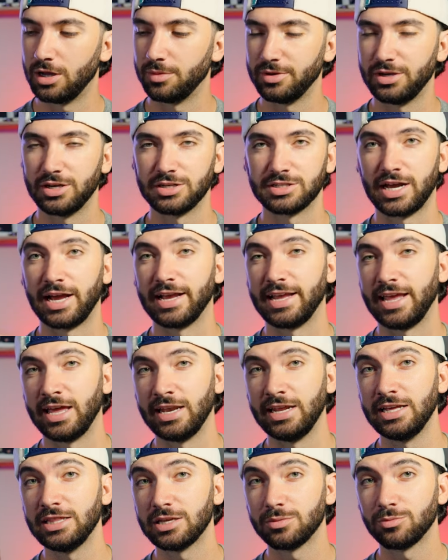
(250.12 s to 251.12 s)
because I
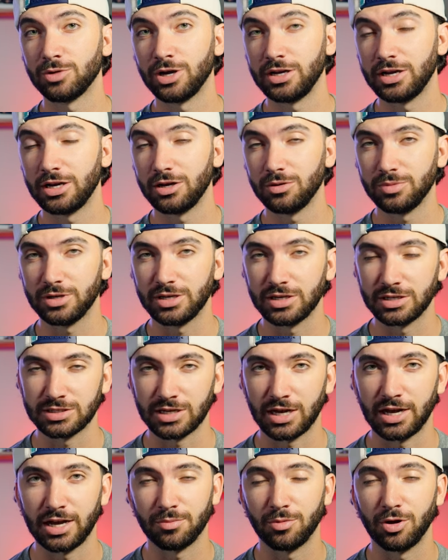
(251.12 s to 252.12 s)
can't eat them right now because
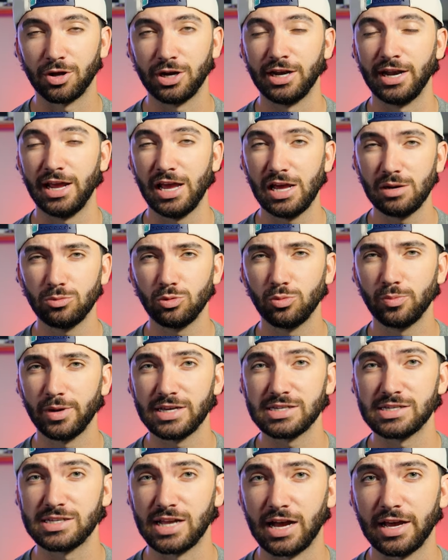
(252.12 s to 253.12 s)
I'm on an
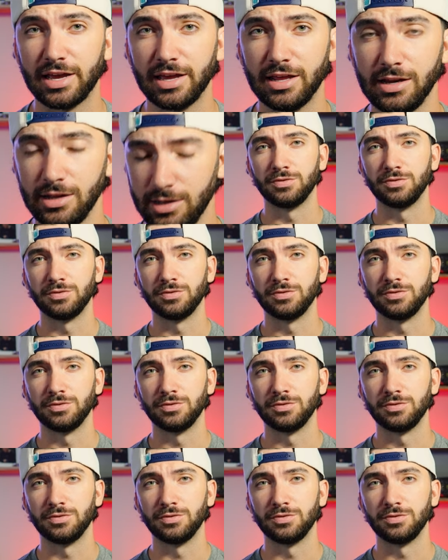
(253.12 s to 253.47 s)
animal-based diet.